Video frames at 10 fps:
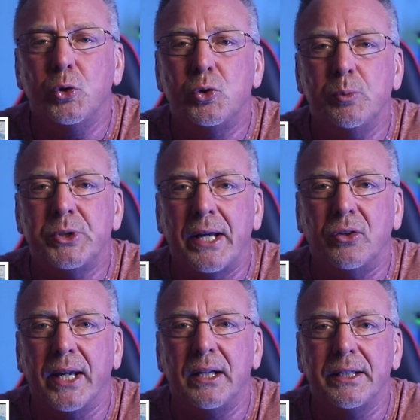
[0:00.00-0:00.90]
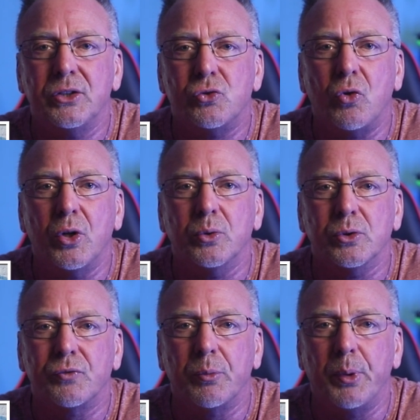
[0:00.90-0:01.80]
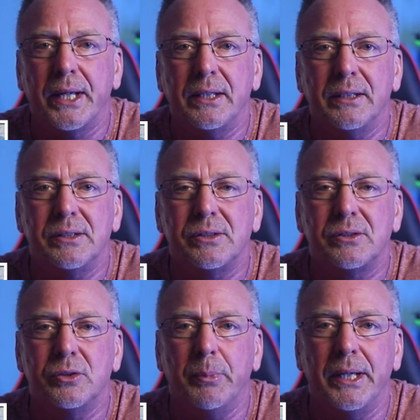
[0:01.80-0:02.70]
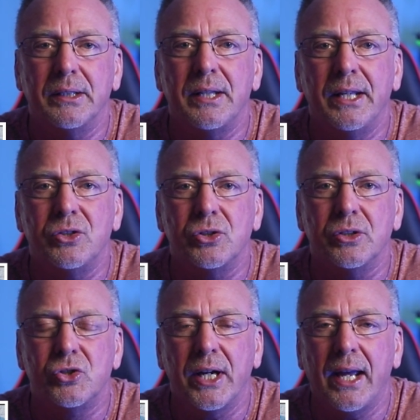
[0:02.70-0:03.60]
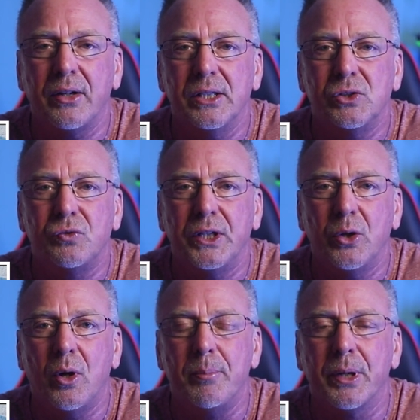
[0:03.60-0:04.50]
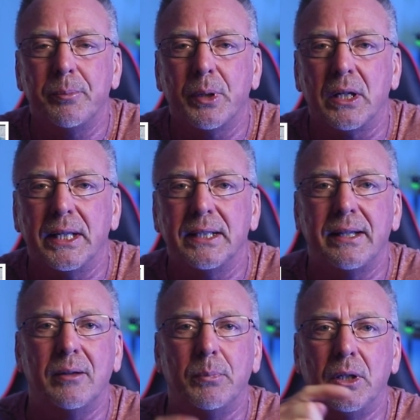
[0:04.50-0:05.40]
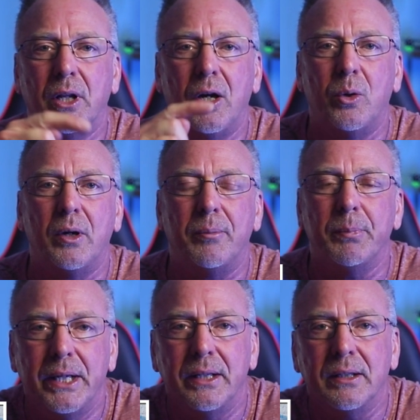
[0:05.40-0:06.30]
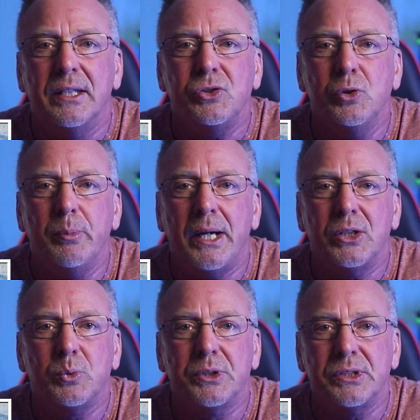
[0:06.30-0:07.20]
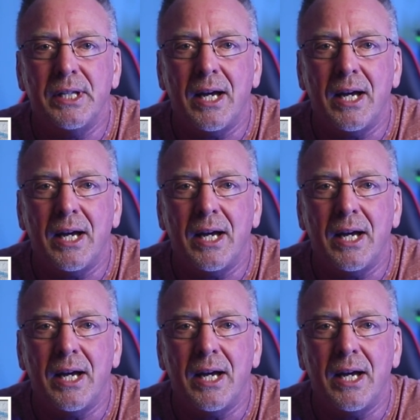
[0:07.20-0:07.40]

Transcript: the YouTube channel Alien Drones for bringing this to my attention. Check out his video. I'm going to put a link down below. I'll pin it. This new module does